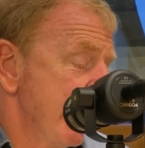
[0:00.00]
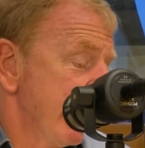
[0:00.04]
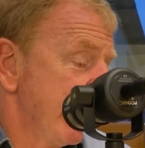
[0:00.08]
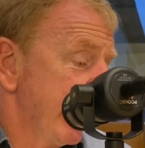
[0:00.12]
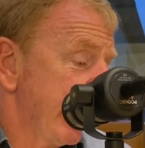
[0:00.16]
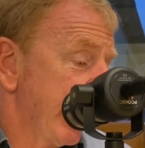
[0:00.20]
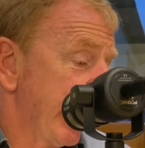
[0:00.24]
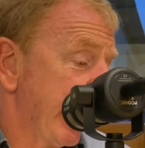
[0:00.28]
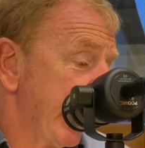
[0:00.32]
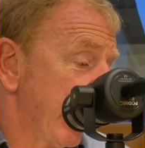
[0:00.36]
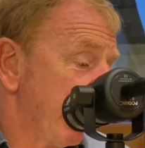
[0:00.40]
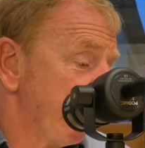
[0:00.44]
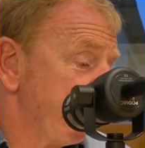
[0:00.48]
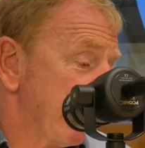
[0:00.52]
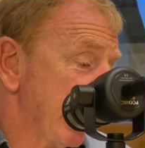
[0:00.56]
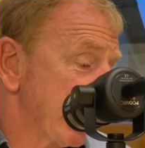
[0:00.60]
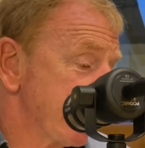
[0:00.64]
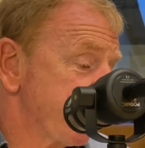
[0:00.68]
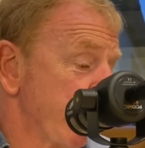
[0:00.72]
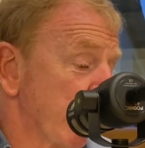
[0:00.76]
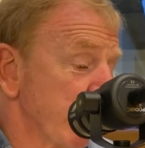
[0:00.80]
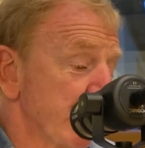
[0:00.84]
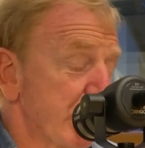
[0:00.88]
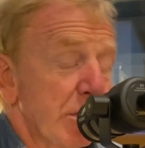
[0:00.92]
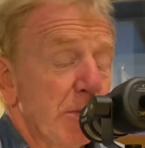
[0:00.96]
I
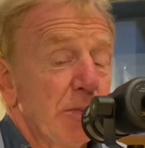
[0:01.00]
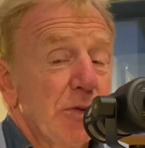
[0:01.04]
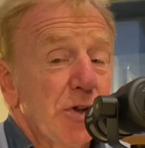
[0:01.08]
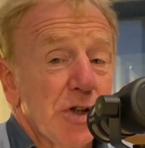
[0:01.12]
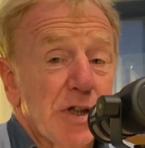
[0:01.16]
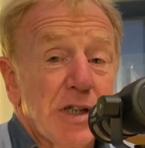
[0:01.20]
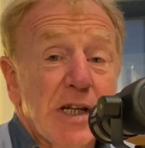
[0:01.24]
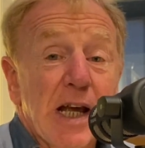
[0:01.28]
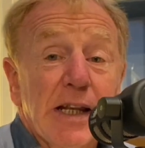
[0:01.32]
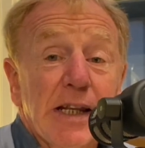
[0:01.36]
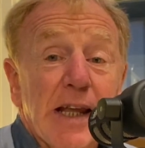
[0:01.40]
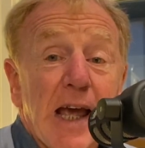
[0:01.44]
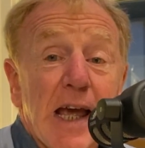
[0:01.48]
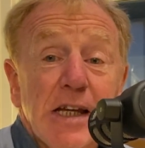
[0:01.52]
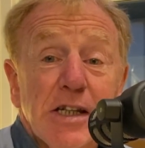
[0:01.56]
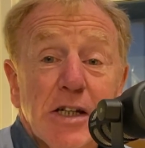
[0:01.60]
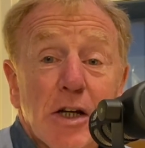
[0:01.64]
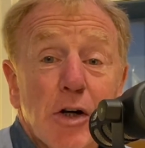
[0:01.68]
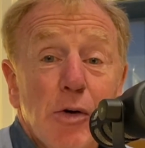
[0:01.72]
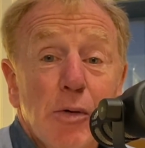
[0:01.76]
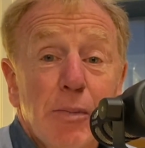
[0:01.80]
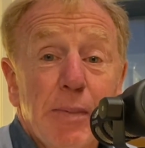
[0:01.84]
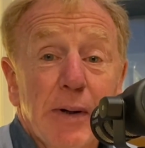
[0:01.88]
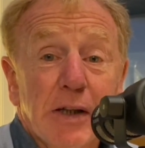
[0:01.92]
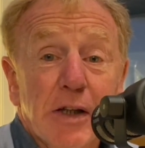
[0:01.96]
spoke to him just 10 days
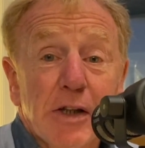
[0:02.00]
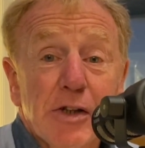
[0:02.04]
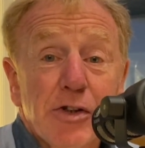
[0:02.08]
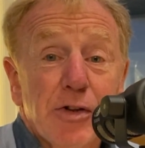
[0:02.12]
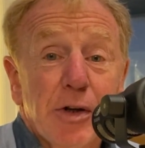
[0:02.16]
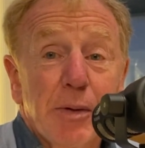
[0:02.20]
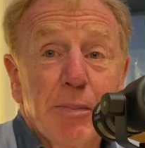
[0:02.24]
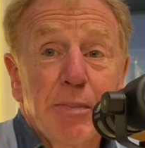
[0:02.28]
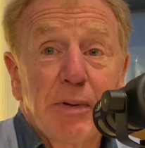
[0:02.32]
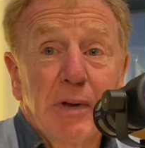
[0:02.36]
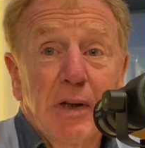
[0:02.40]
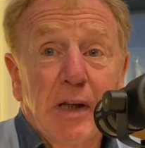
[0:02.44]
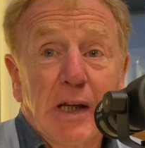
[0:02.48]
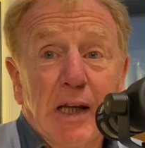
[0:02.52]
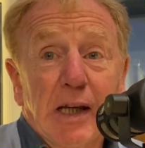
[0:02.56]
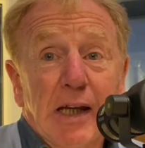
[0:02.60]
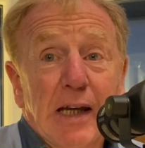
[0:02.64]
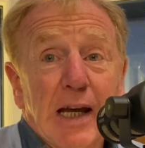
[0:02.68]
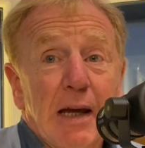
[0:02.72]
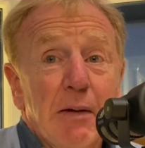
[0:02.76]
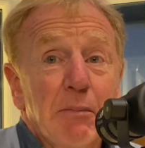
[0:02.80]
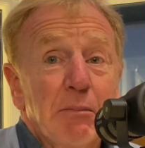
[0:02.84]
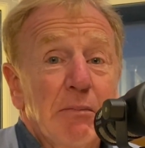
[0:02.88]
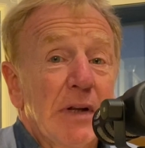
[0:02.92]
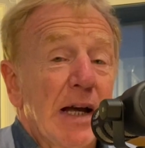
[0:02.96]
ago about the trip he
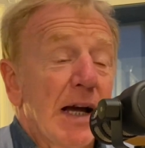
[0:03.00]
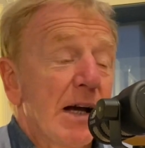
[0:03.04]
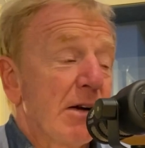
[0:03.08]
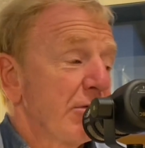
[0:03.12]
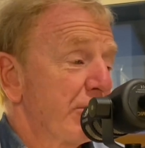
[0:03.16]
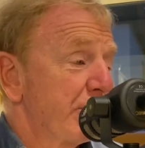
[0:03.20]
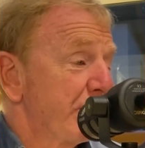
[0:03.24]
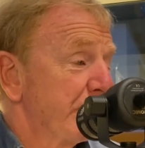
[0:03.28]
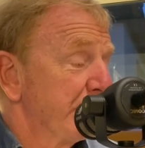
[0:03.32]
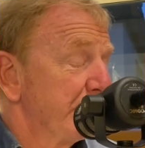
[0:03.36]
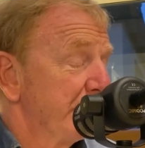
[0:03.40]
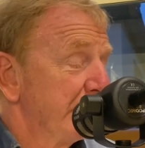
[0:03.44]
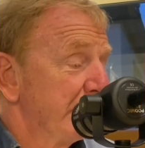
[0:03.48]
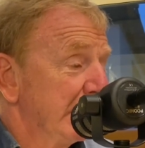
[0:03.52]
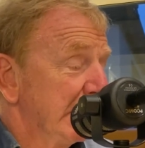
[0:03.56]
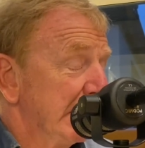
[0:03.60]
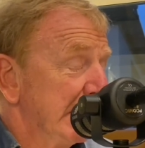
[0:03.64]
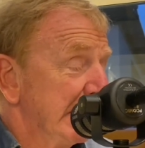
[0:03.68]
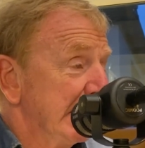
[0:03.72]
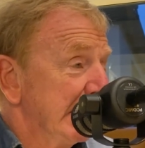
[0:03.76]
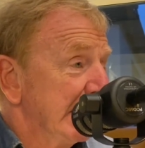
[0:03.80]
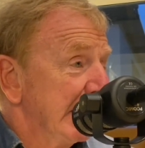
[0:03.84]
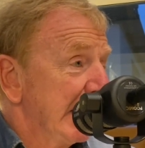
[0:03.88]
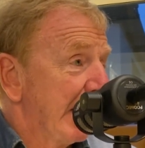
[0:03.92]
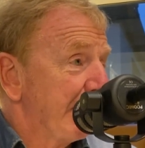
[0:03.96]
came down from
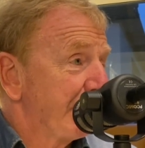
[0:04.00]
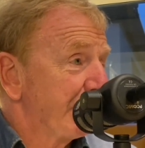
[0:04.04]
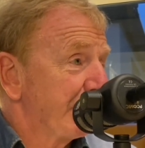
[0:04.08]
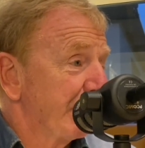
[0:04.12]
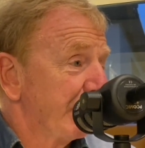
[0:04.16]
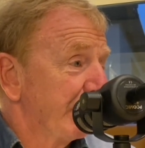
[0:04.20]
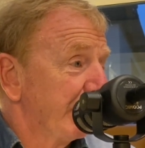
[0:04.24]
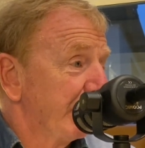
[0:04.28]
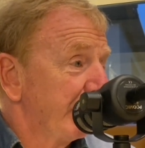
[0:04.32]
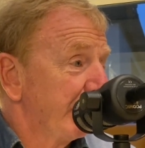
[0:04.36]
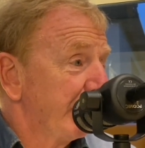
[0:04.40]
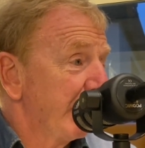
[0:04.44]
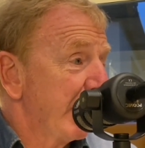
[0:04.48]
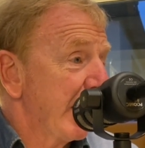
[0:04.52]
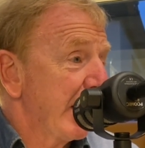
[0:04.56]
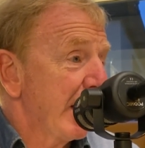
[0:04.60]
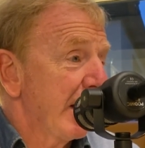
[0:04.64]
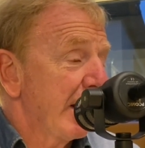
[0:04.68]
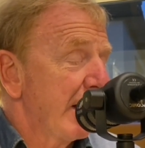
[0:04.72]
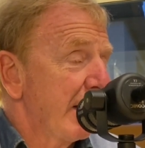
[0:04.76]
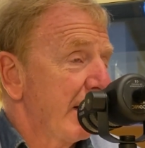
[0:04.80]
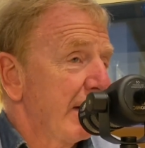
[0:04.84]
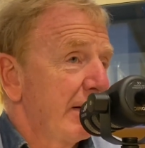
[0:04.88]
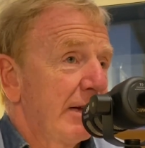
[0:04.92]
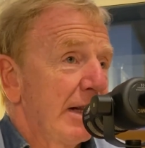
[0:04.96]

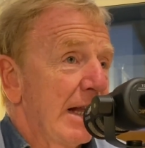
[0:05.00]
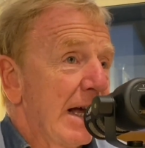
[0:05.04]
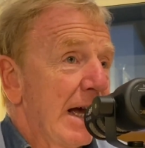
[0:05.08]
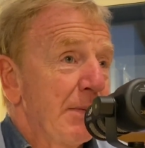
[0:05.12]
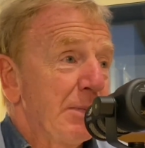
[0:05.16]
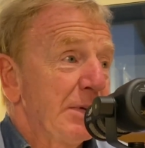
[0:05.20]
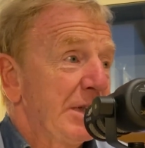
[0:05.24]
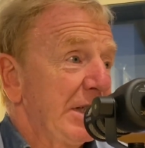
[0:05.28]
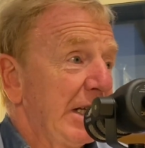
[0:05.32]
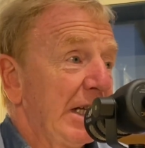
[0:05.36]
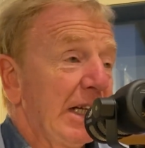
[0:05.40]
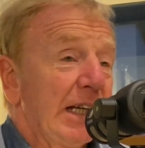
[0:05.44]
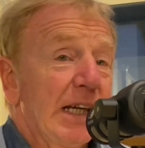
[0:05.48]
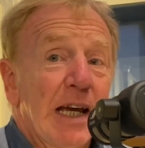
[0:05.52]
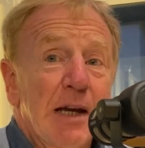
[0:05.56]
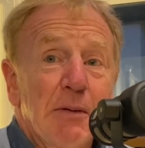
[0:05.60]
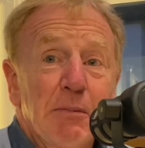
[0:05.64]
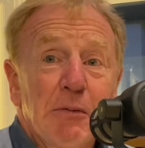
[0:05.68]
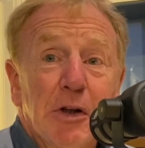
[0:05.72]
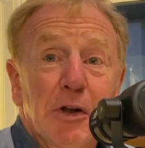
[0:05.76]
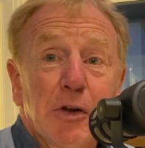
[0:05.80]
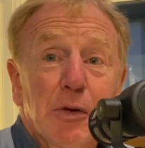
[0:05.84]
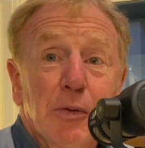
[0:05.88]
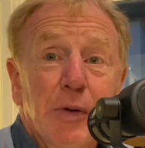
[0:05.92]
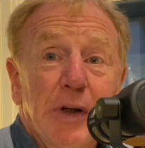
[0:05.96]
after Aberdeen game
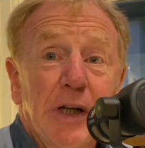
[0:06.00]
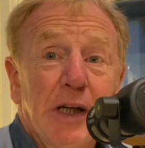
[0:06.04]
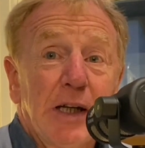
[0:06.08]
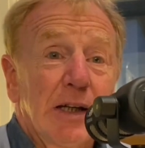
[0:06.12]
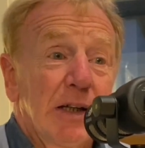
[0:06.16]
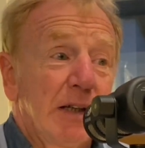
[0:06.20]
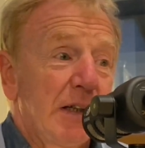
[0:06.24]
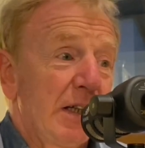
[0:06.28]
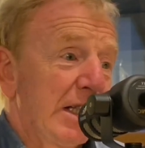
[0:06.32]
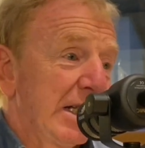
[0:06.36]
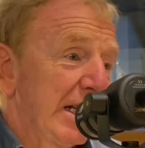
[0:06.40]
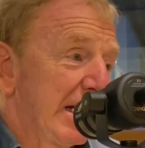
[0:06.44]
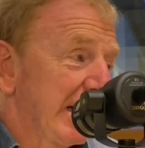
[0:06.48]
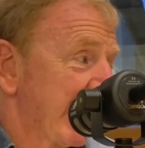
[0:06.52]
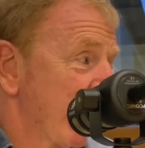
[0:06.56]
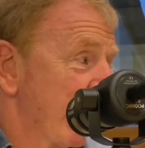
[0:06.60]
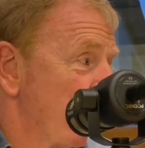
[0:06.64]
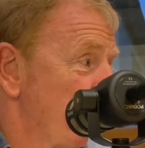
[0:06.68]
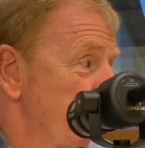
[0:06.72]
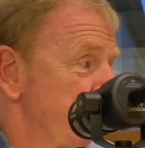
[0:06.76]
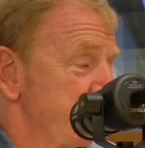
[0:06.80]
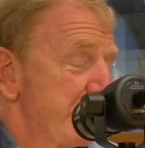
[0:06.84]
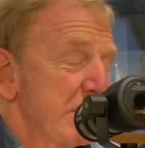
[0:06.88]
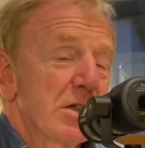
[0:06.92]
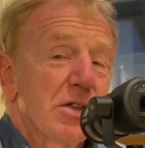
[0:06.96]
the other week, and he didn't get
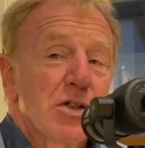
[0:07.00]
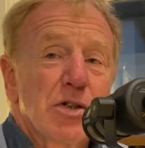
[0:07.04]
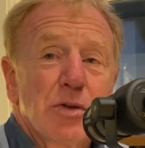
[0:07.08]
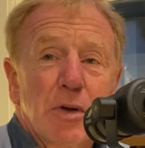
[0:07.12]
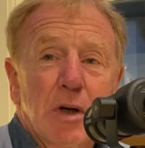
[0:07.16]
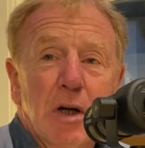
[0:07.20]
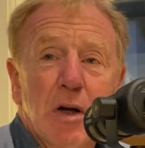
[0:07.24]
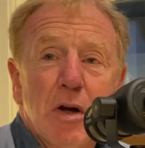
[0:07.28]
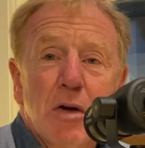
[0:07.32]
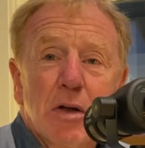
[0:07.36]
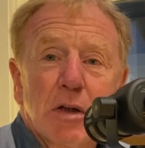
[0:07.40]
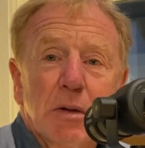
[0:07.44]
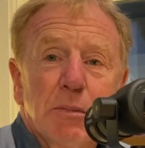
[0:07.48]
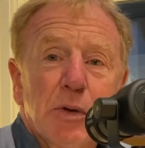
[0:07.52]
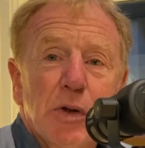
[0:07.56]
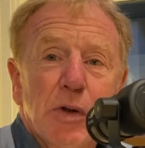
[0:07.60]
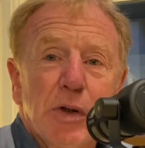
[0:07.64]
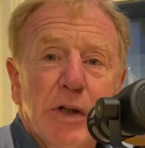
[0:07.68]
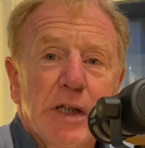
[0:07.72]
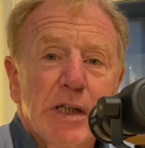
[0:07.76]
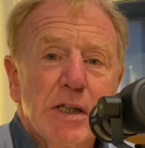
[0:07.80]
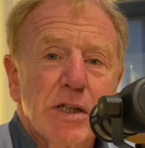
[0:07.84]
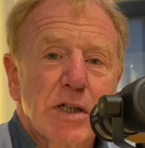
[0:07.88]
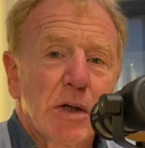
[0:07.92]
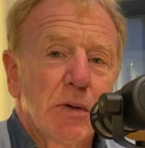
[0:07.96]
home till 2:00 in the
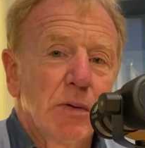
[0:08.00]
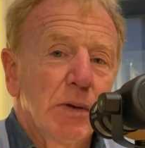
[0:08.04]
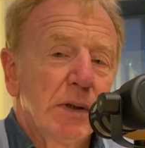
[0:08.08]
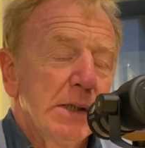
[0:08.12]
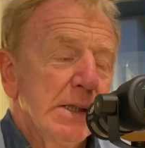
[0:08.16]
morning. So,